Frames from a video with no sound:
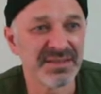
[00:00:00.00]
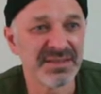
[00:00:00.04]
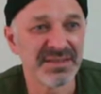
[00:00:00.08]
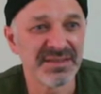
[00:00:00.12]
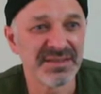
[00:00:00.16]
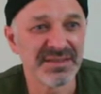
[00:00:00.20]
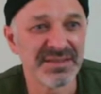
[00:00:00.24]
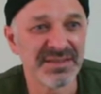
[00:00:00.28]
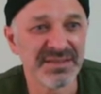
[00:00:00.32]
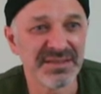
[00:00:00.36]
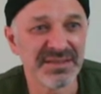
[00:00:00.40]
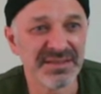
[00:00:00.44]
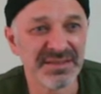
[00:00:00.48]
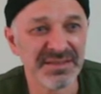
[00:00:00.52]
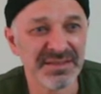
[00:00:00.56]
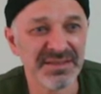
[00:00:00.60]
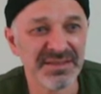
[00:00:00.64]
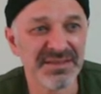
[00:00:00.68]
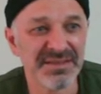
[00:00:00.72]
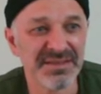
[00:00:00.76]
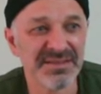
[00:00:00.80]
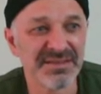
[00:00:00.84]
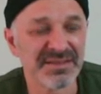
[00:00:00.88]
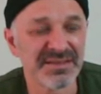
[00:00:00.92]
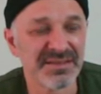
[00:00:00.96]

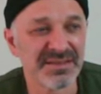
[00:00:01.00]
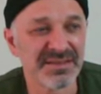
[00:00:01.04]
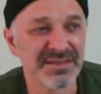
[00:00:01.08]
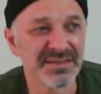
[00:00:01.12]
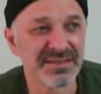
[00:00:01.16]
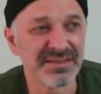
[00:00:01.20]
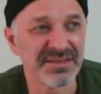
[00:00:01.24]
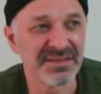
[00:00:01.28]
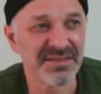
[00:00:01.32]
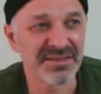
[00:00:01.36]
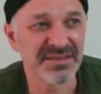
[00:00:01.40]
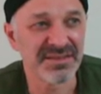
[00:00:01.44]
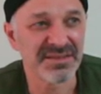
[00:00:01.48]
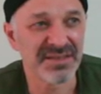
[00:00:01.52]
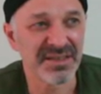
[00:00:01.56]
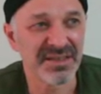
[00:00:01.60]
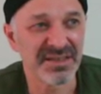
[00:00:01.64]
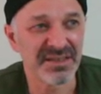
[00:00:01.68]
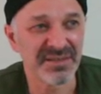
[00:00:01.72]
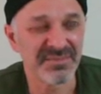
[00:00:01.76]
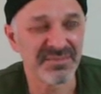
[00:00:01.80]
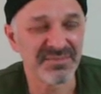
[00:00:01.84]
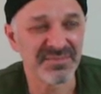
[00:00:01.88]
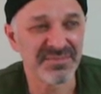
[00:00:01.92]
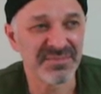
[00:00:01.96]
diseased, and it just
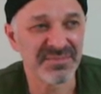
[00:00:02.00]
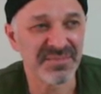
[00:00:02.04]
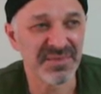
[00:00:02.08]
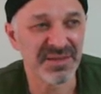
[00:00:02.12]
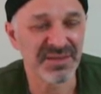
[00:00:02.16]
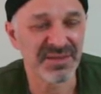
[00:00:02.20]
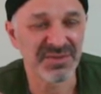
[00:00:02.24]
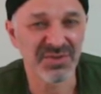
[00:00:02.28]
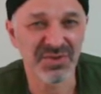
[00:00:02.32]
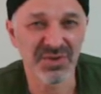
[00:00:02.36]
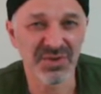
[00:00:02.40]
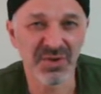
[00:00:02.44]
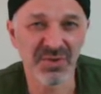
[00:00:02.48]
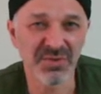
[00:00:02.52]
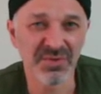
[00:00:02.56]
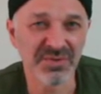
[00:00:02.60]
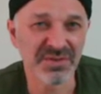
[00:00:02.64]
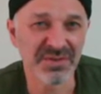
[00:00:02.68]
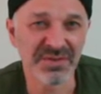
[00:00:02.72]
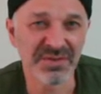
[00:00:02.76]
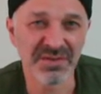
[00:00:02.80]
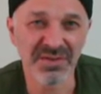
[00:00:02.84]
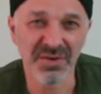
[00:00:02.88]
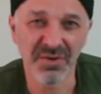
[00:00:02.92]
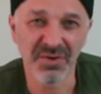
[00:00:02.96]
ended up, it chose
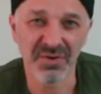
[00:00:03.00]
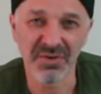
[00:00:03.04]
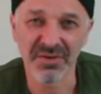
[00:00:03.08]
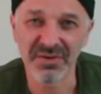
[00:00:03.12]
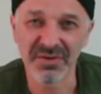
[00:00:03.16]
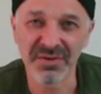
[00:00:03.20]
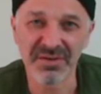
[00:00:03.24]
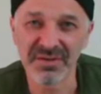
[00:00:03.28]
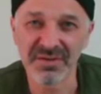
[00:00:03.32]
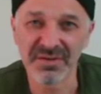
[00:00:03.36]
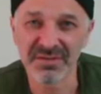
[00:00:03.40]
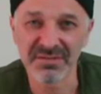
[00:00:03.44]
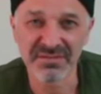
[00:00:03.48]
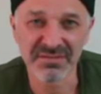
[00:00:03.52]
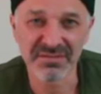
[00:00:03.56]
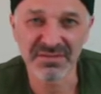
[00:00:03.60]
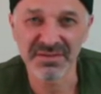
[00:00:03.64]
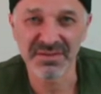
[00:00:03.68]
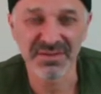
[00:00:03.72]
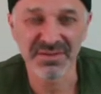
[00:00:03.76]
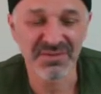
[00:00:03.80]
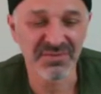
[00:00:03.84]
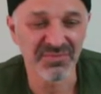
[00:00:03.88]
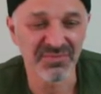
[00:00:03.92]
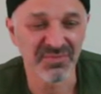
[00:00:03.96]
this corner, this
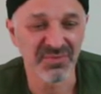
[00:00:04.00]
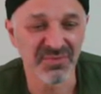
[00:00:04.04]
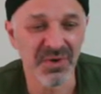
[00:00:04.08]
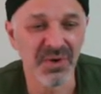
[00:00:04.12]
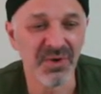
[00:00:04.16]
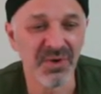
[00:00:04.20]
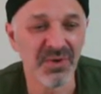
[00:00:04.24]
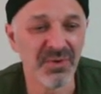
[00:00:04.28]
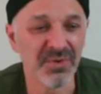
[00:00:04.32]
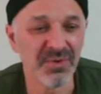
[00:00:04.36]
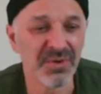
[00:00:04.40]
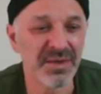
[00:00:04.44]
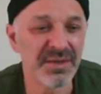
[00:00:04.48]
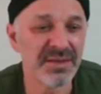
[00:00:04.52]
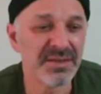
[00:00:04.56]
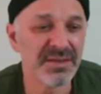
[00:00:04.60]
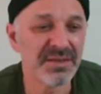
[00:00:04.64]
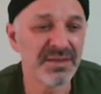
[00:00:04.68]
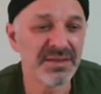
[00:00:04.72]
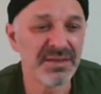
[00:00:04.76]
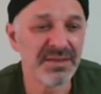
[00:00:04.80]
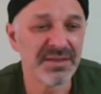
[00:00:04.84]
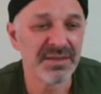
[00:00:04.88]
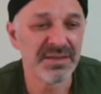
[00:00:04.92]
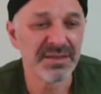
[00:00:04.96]
road,
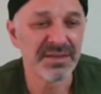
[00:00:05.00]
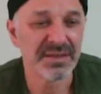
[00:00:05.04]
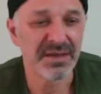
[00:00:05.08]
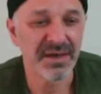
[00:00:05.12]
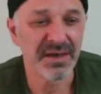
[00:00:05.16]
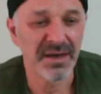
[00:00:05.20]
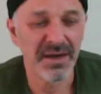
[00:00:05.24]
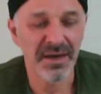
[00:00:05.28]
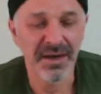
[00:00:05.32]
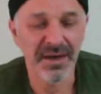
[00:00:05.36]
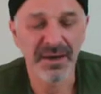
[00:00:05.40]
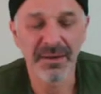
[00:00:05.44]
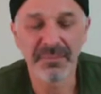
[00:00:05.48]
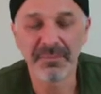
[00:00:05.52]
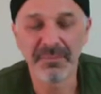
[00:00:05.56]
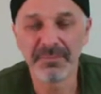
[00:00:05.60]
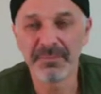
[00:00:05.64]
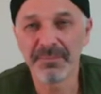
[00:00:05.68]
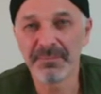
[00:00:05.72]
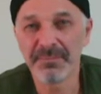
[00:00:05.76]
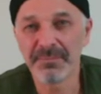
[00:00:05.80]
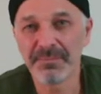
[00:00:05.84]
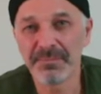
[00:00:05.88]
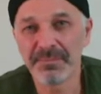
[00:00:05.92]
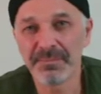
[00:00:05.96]
um,